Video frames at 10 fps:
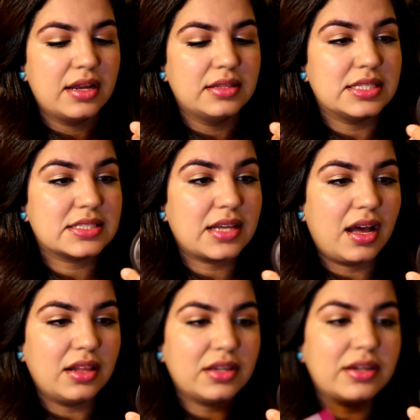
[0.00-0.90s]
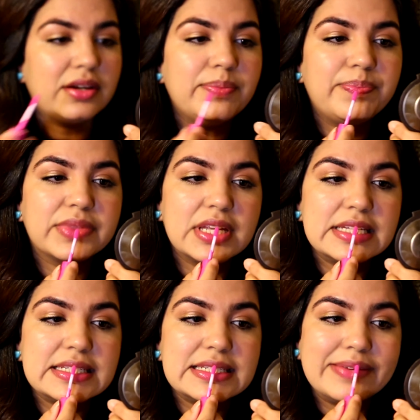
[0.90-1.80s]
This color
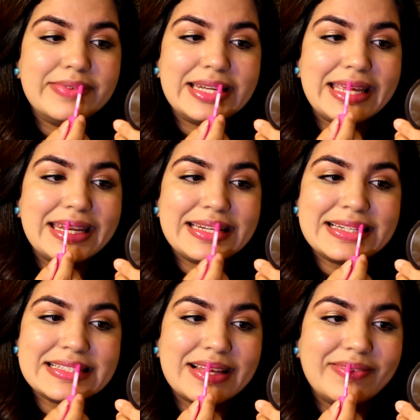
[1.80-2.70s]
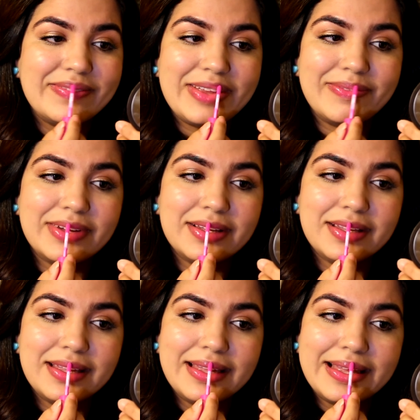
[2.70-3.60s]
is intimidating to some people.